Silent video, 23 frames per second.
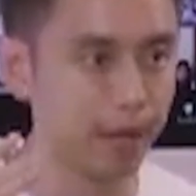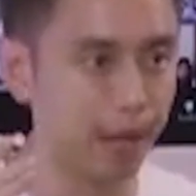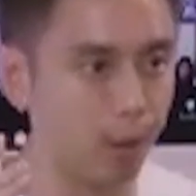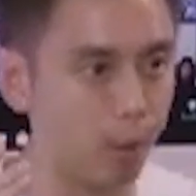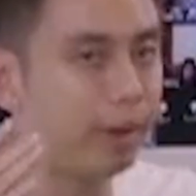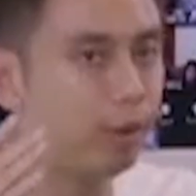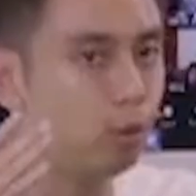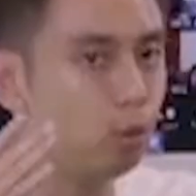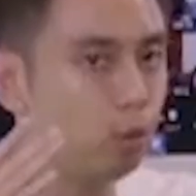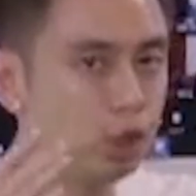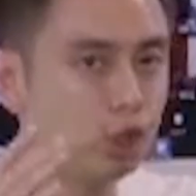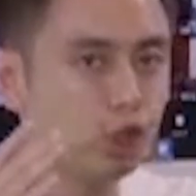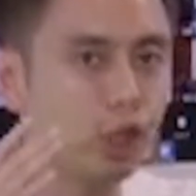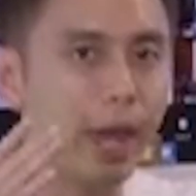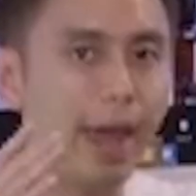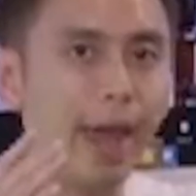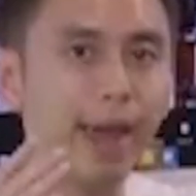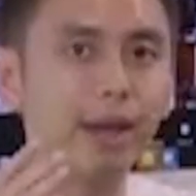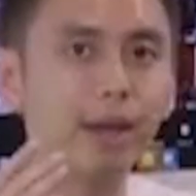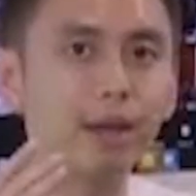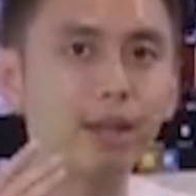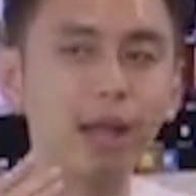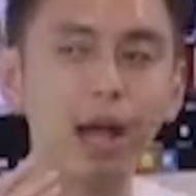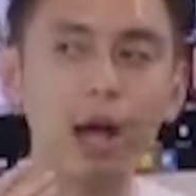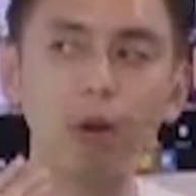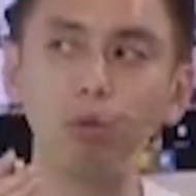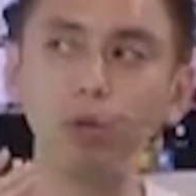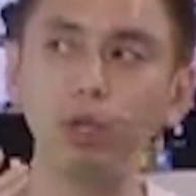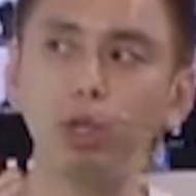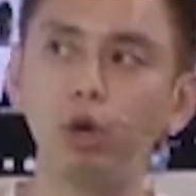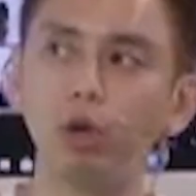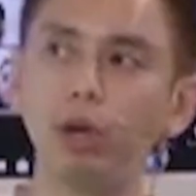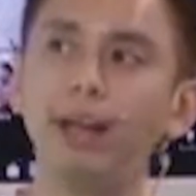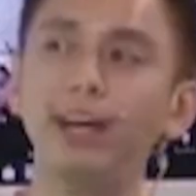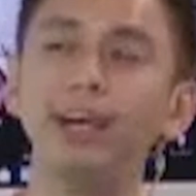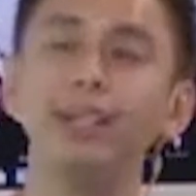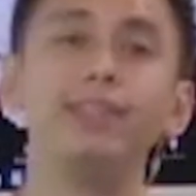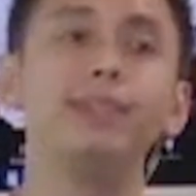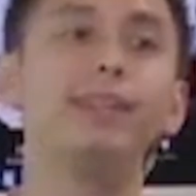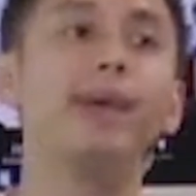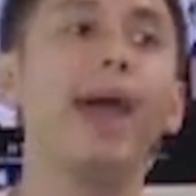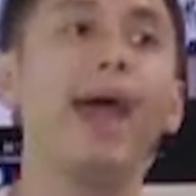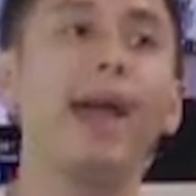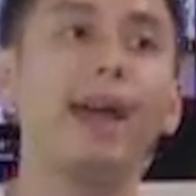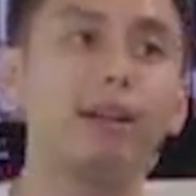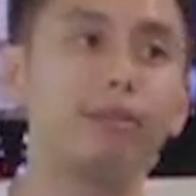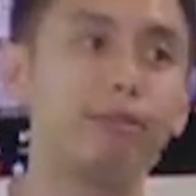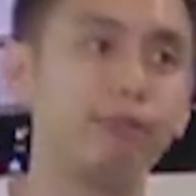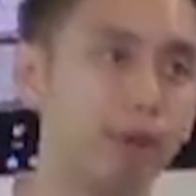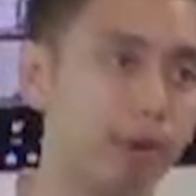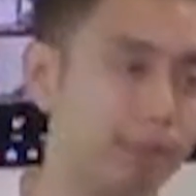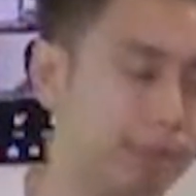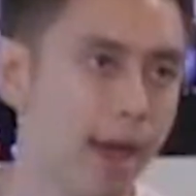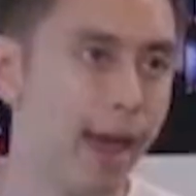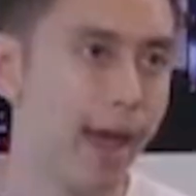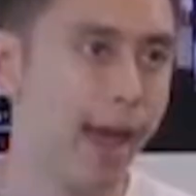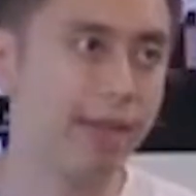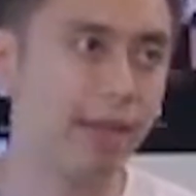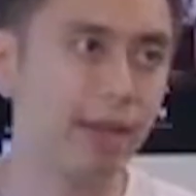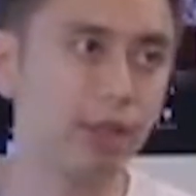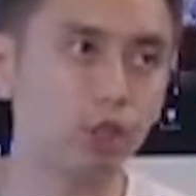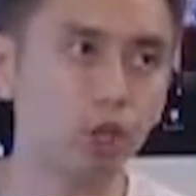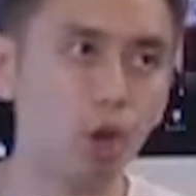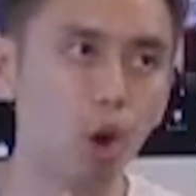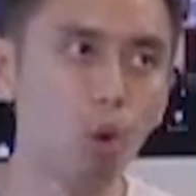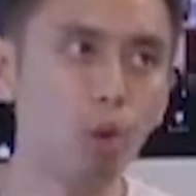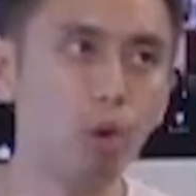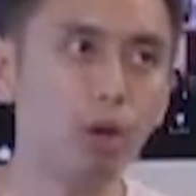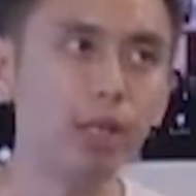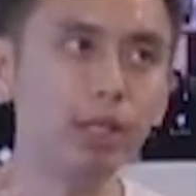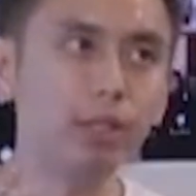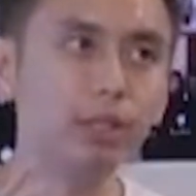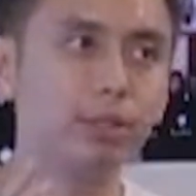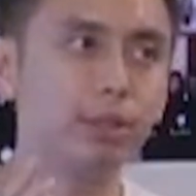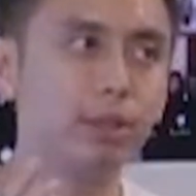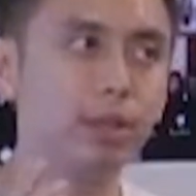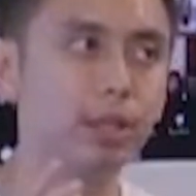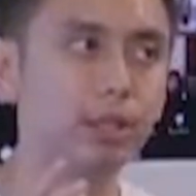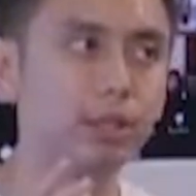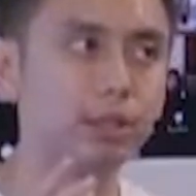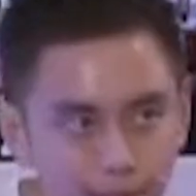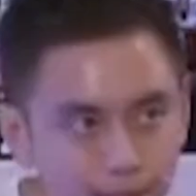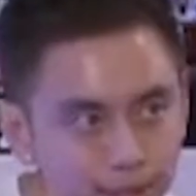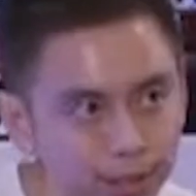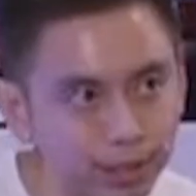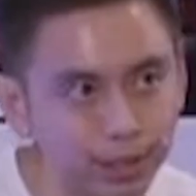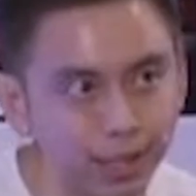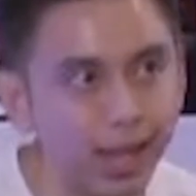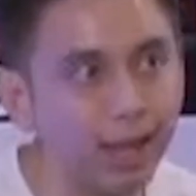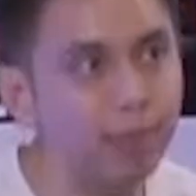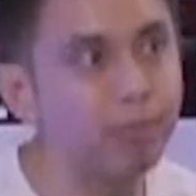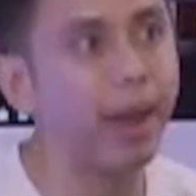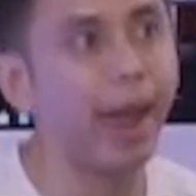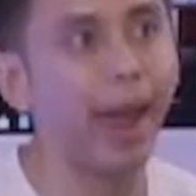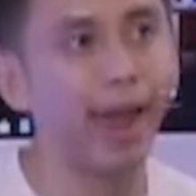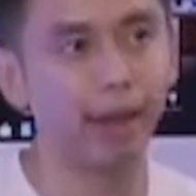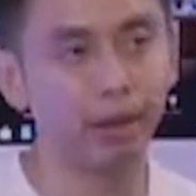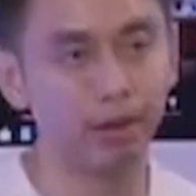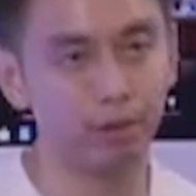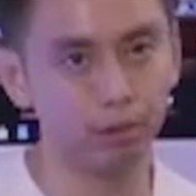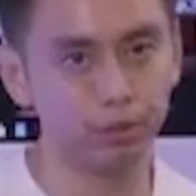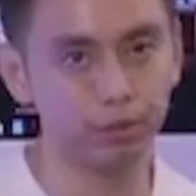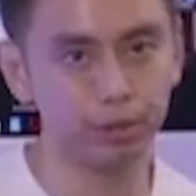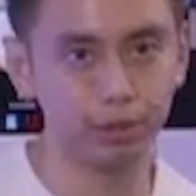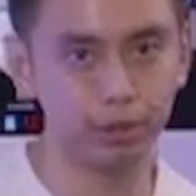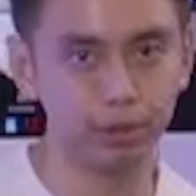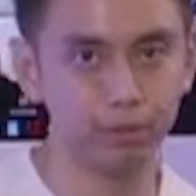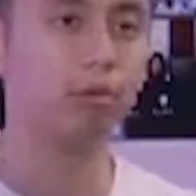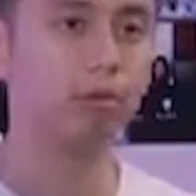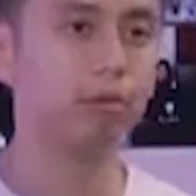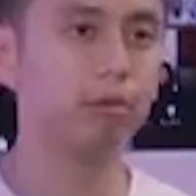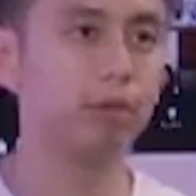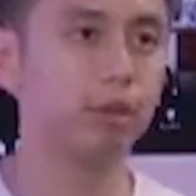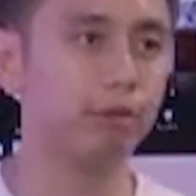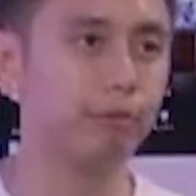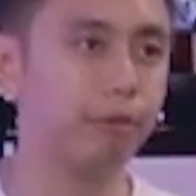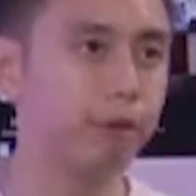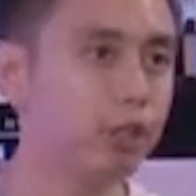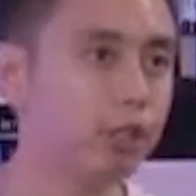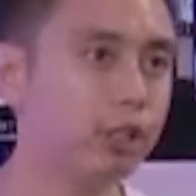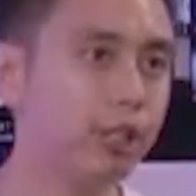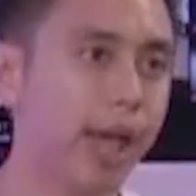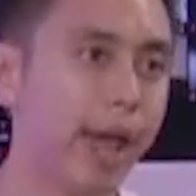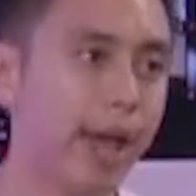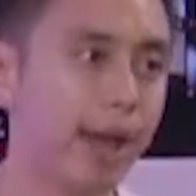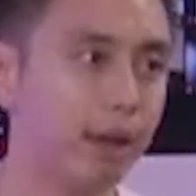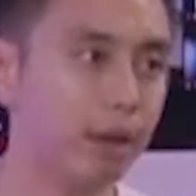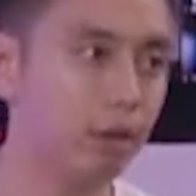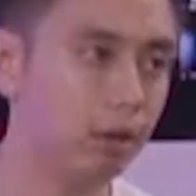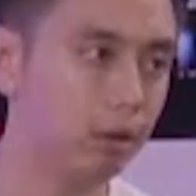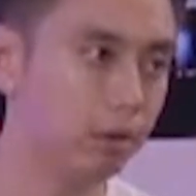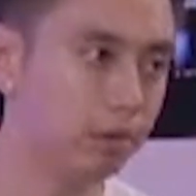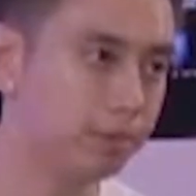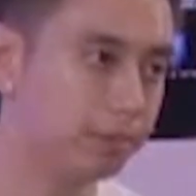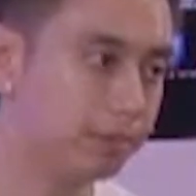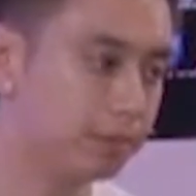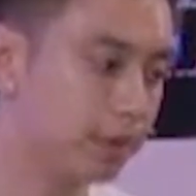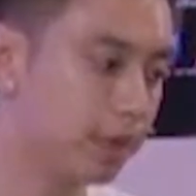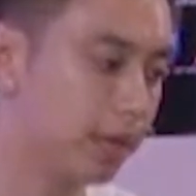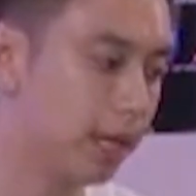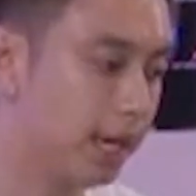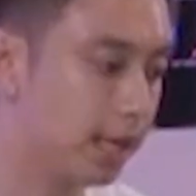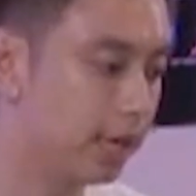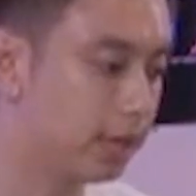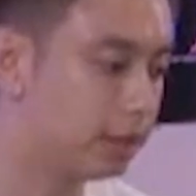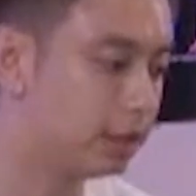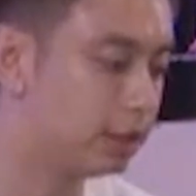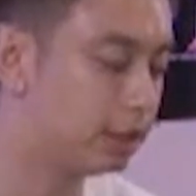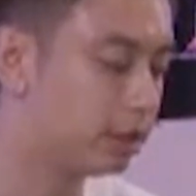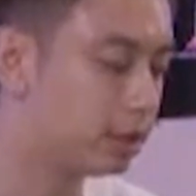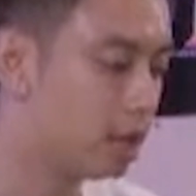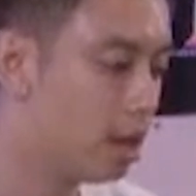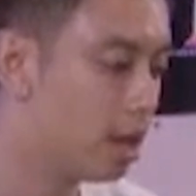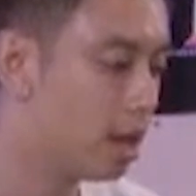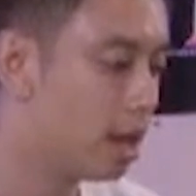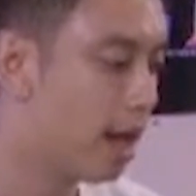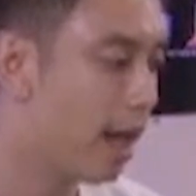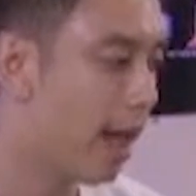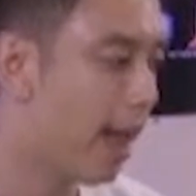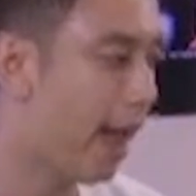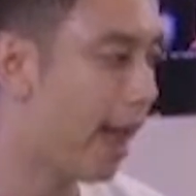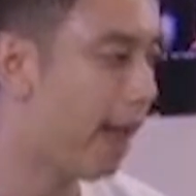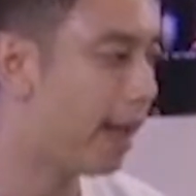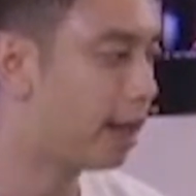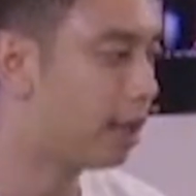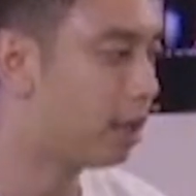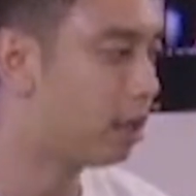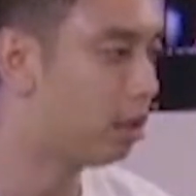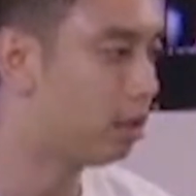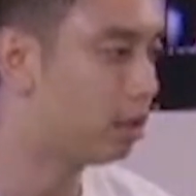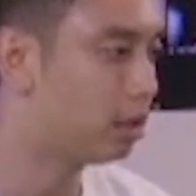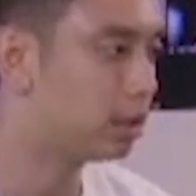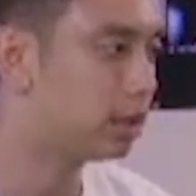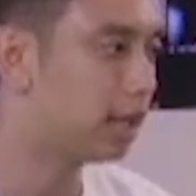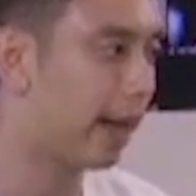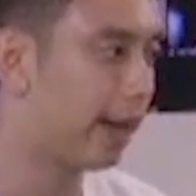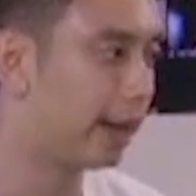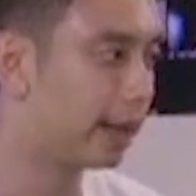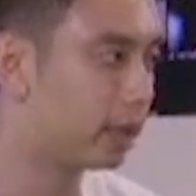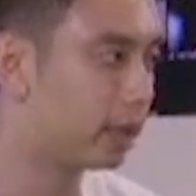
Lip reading: which angle are we going to attack from? And there's always these same angles. The first angle is angles like